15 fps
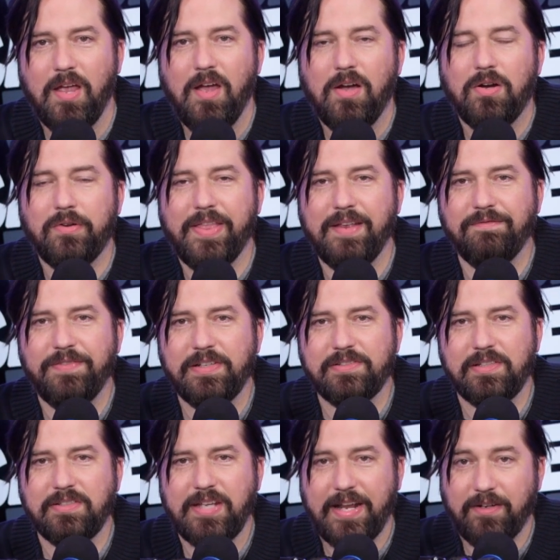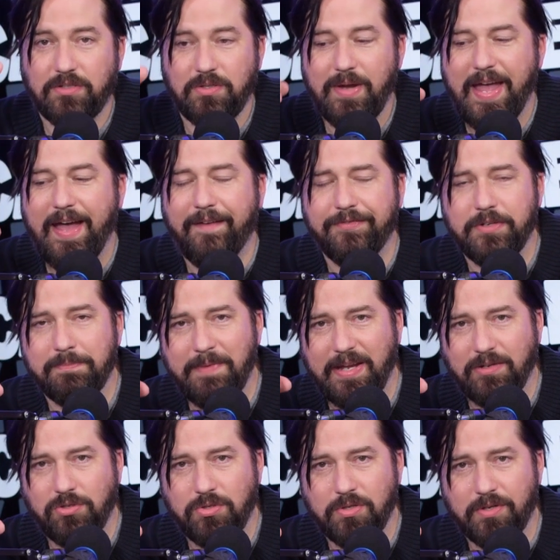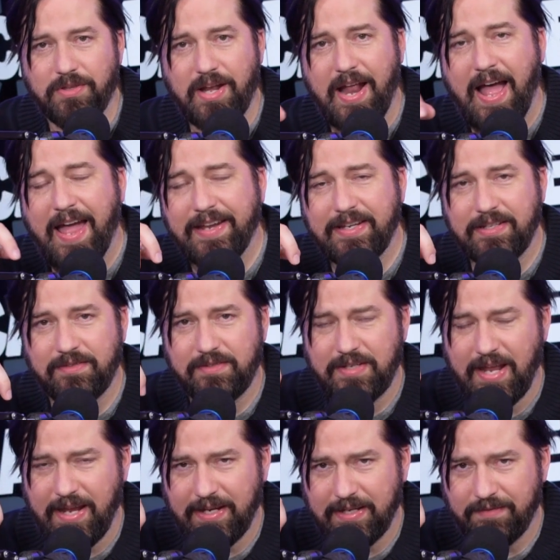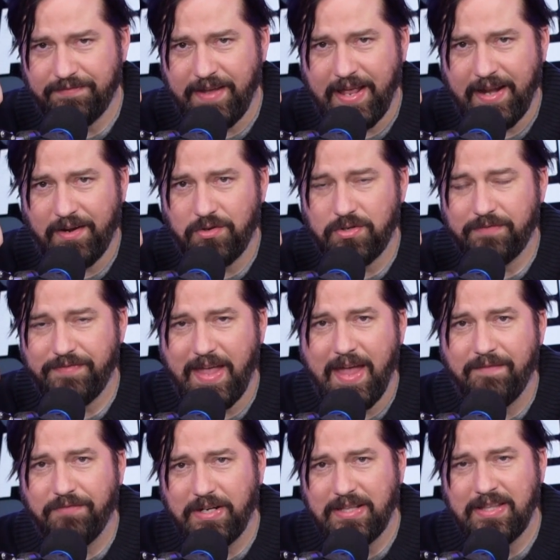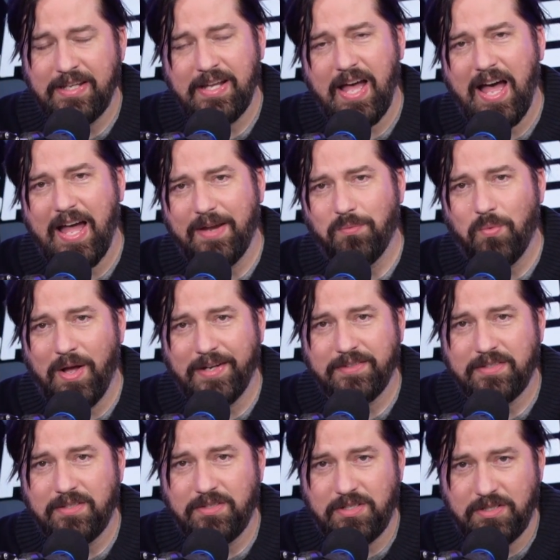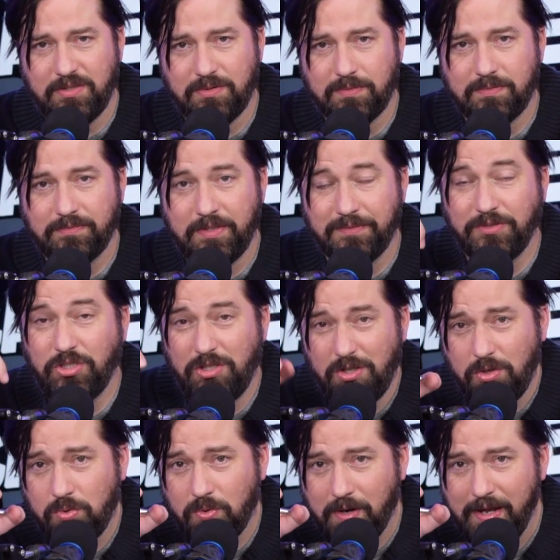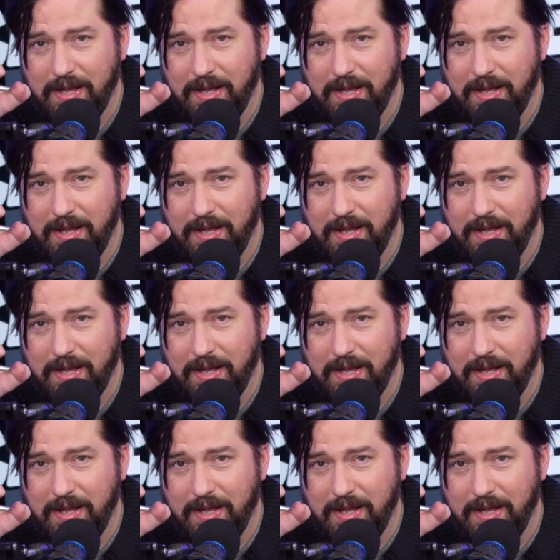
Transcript: who then feels entitled. You have to make sure that I can take advantage of everything I want to do. Now, you